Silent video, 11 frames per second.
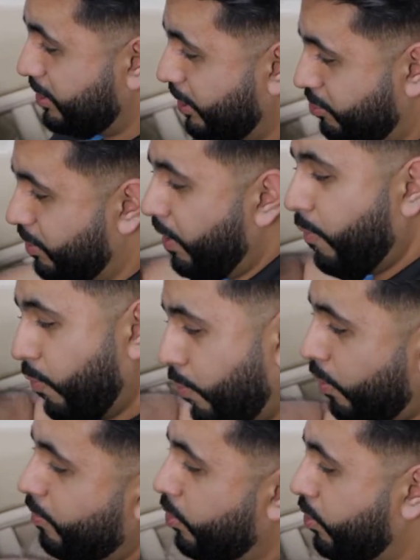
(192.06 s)
touchscreen. Well,
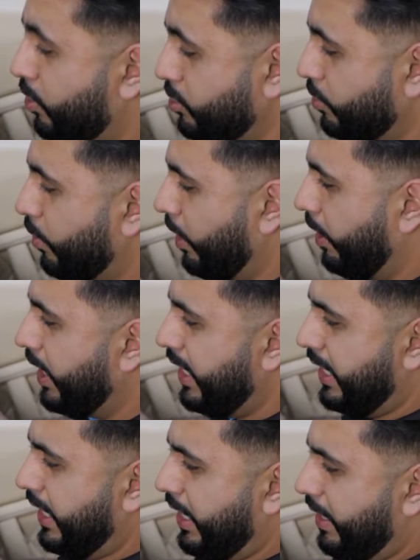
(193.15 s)
what more could you want?
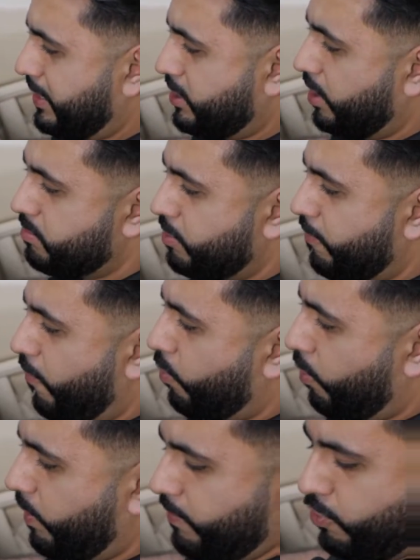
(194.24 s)
In terms of what we've